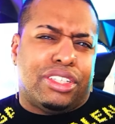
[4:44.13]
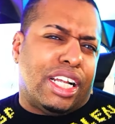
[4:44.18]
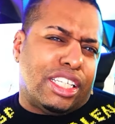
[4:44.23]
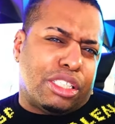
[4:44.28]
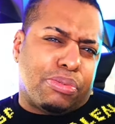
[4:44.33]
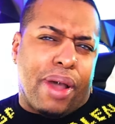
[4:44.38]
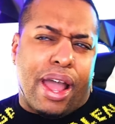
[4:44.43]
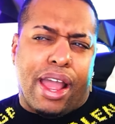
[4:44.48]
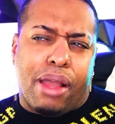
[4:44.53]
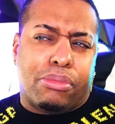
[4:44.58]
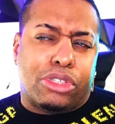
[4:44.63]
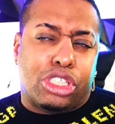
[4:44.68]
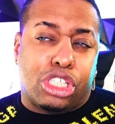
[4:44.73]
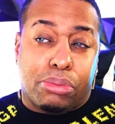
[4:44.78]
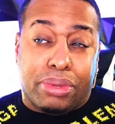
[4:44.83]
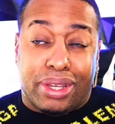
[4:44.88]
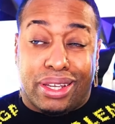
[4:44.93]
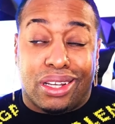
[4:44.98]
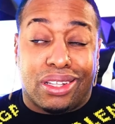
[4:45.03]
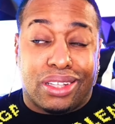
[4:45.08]
and that's why I'm
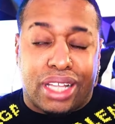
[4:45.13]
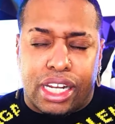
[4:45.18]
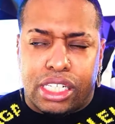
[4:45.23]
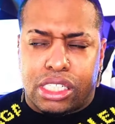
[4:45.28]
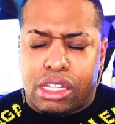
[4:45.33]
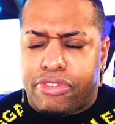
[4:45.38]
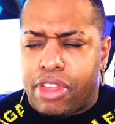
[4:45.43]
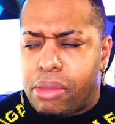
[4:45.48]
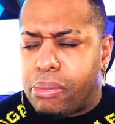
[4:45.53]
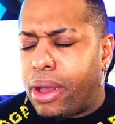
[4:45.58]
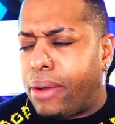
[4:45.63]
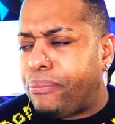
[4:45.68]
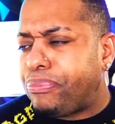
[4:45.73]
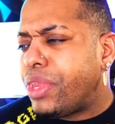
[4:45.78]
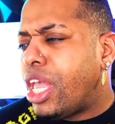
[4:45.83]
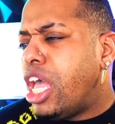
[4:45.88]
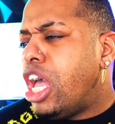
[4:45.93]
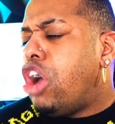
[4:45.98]
assuming that it's a female.